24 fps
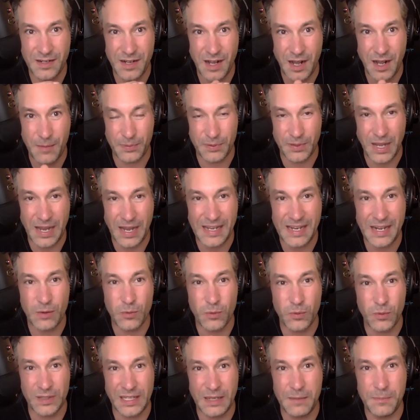applied it
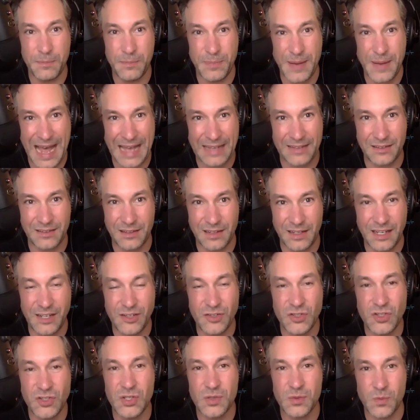really badly
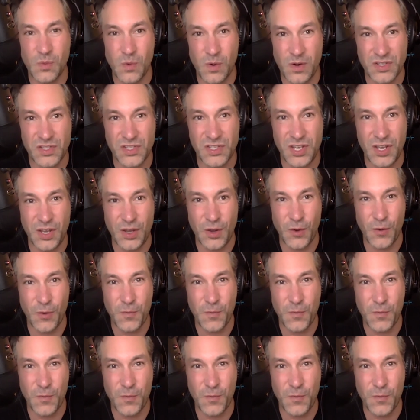towards you.